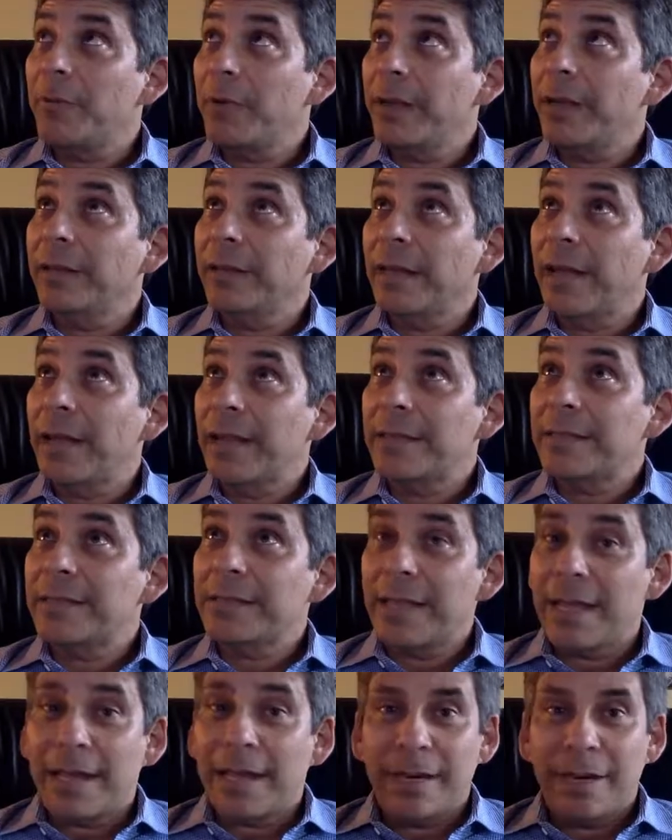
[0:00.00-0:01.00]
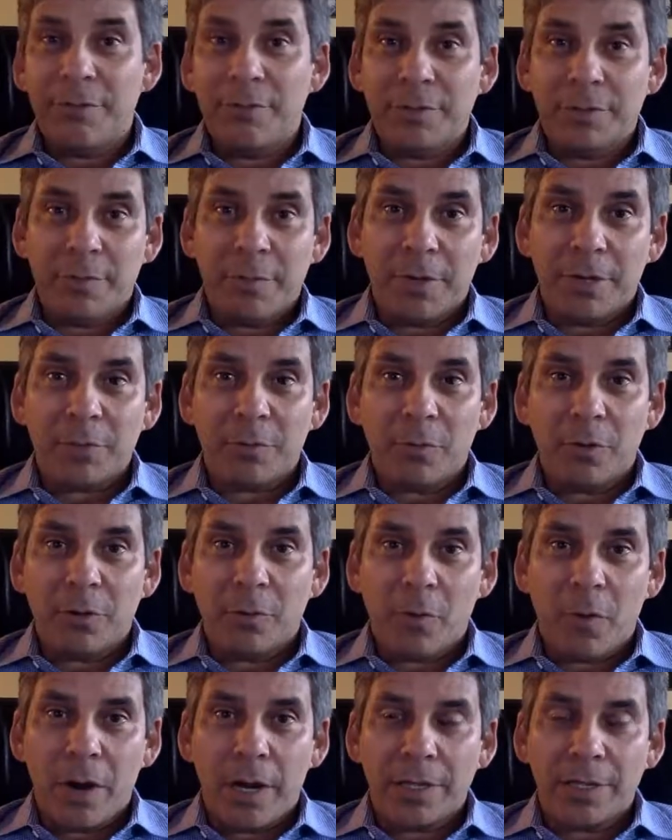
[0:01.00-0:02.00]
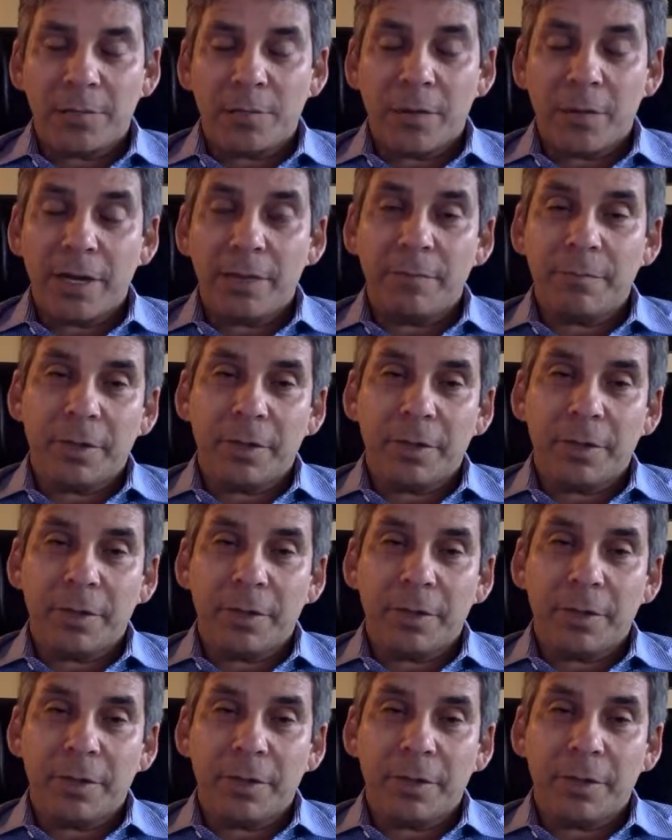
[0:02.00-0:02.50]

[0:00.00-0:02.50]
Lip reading: realized that it was much more widespread,